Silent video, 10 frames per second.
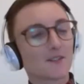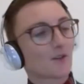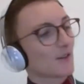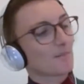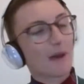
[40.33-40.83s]

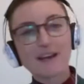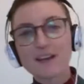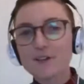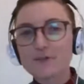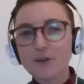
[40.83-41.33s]
on the
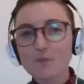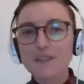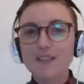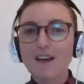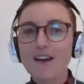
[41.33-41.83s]
back from
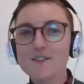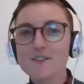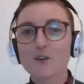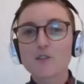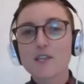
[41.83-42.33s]
the likes
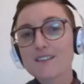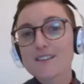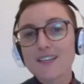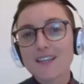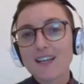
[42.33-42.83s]
of
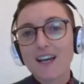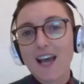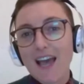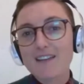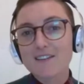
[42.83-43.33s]
Charles Zeker
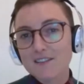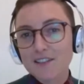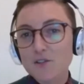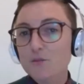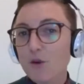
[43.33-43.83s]
and
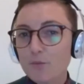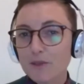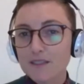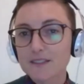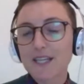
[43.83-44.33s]
Lyndall
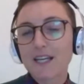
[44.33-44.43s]
Roper.